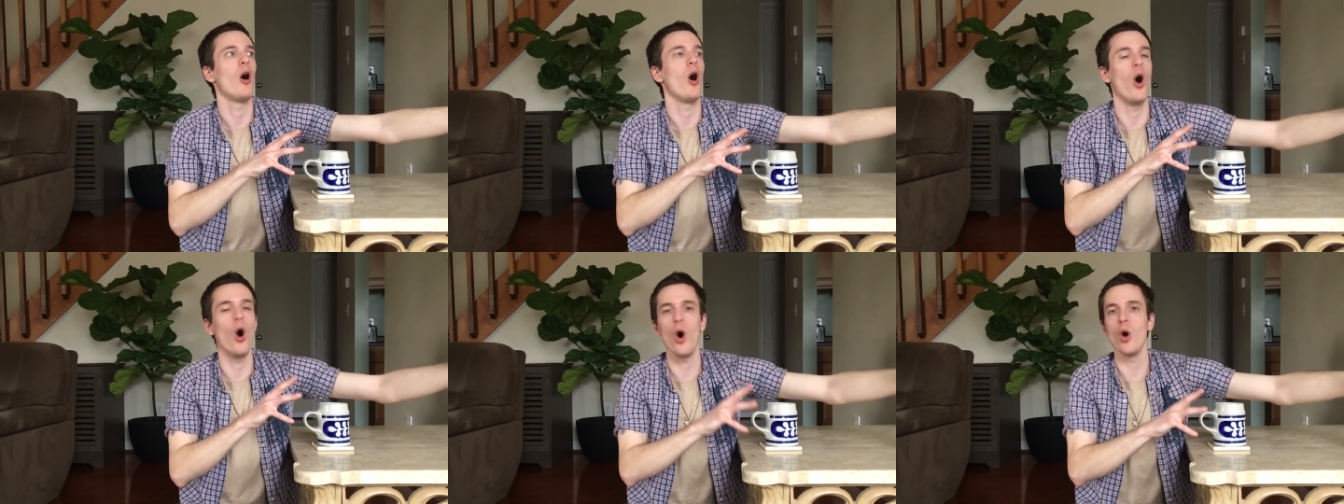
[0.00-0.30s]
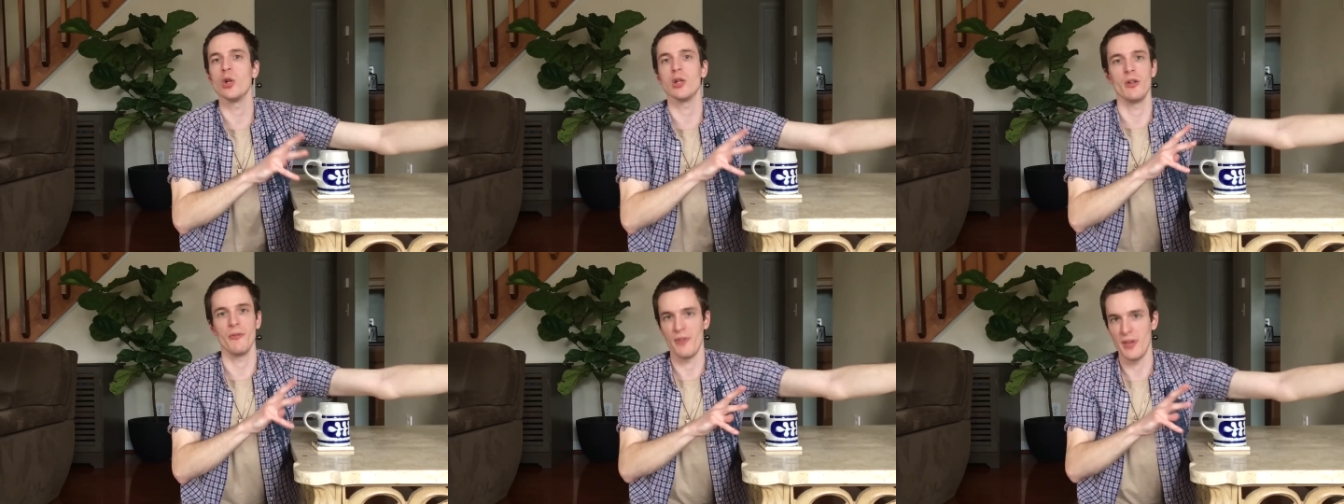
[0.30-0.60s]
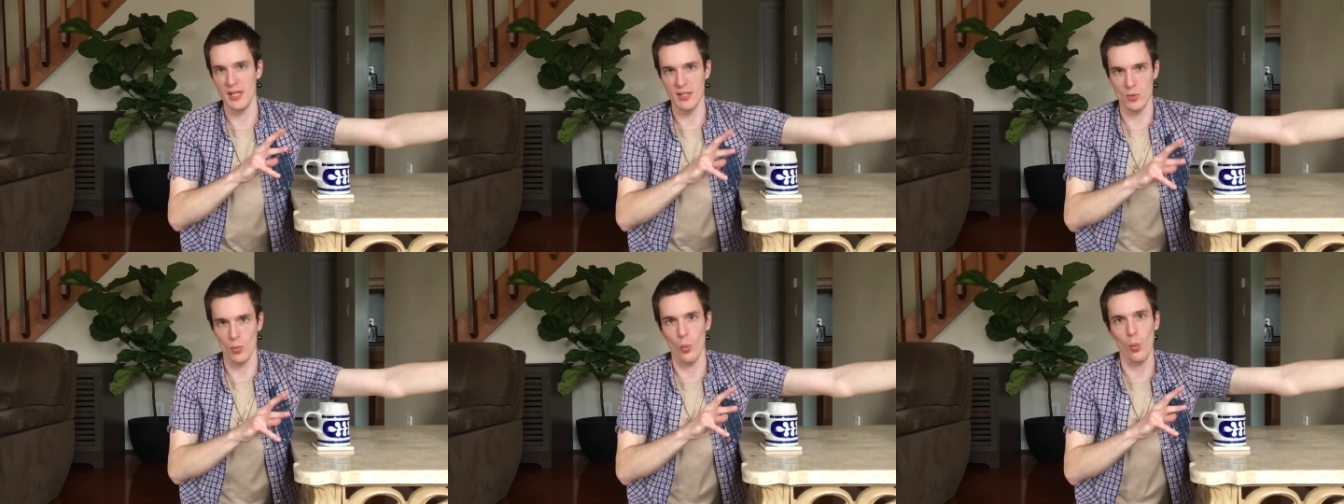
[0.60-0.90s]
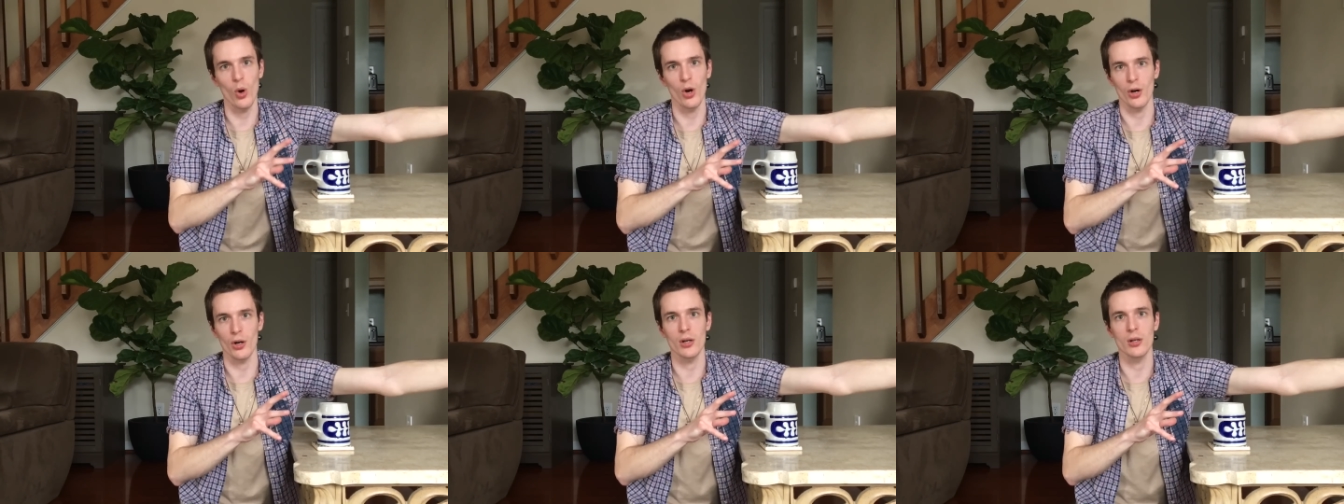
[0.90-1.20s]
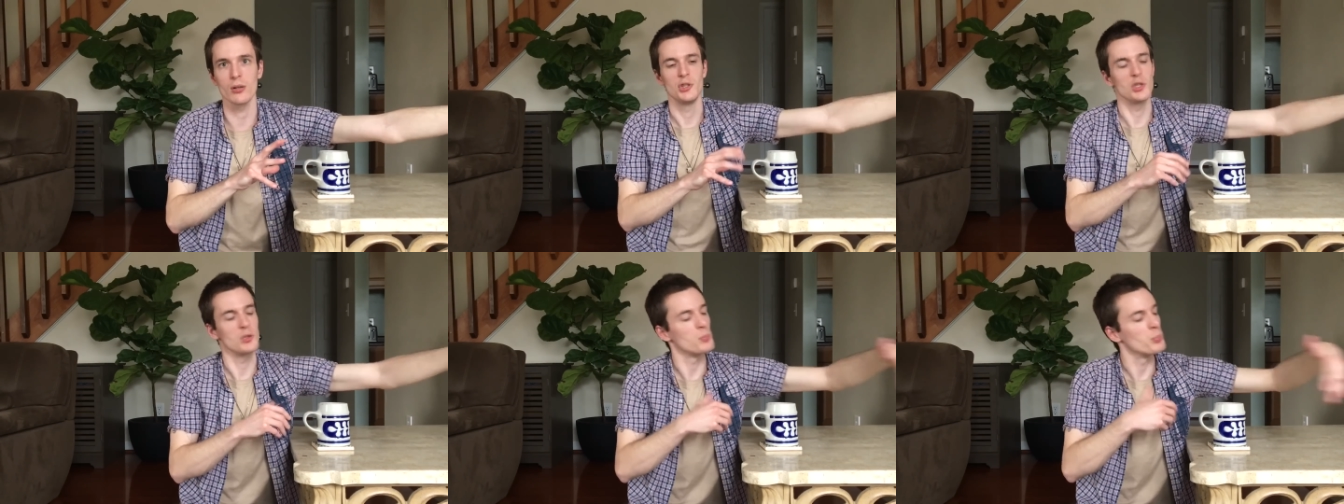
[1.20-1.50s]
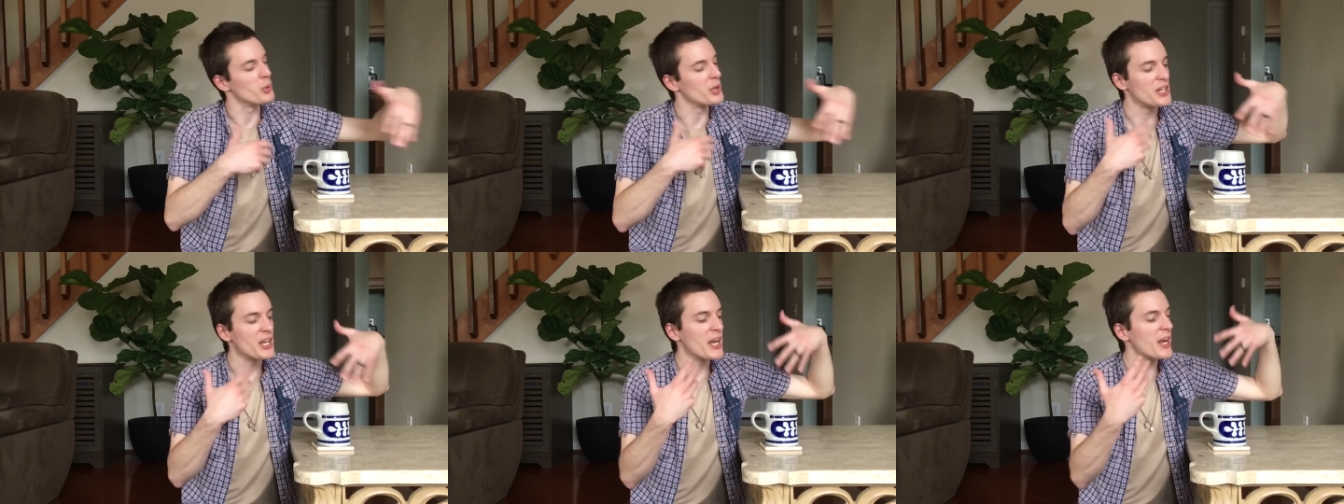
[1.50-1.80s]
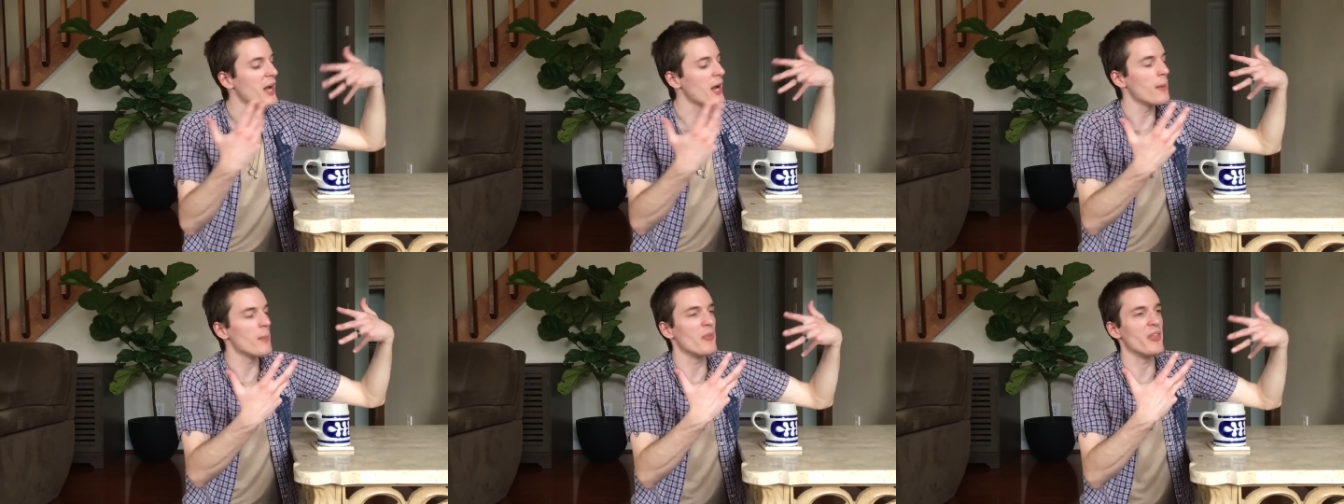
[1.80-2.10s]
all of his work. Just
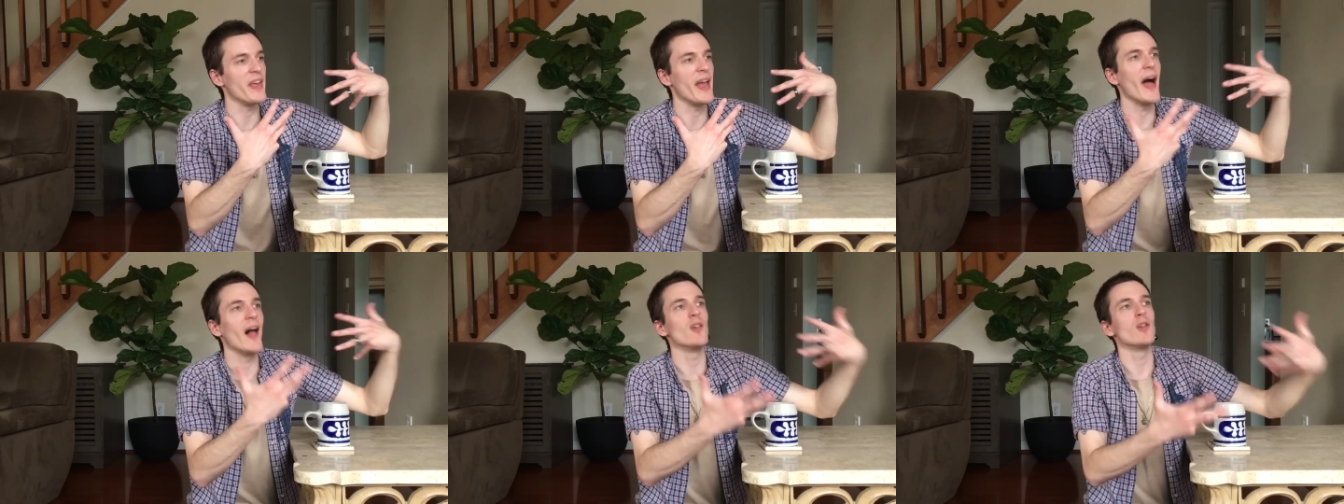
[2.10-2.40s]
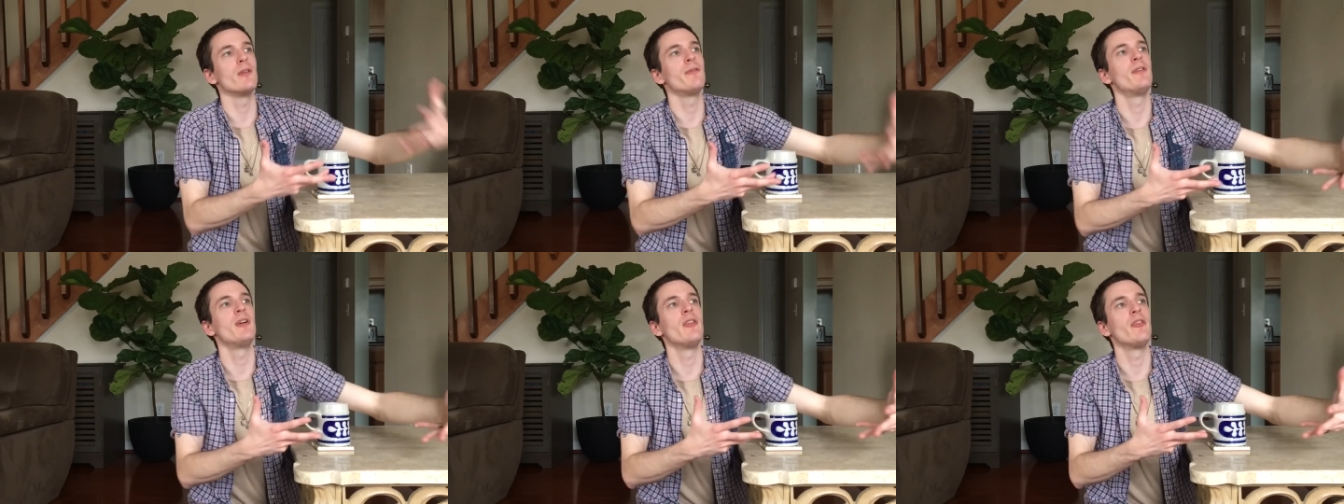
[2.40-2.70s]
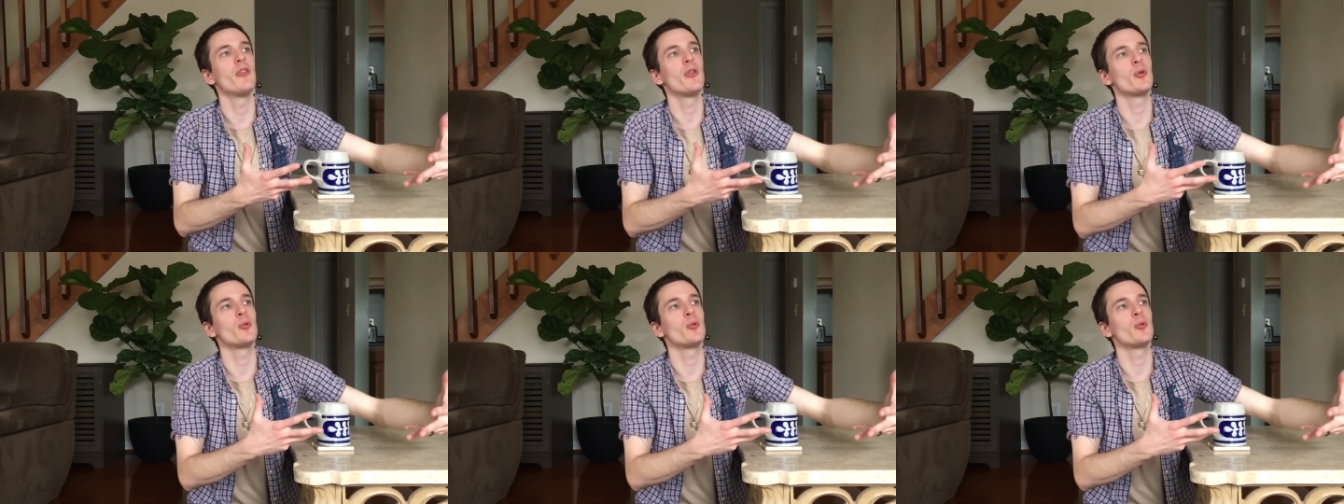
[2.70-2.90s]
bringing up the elephant in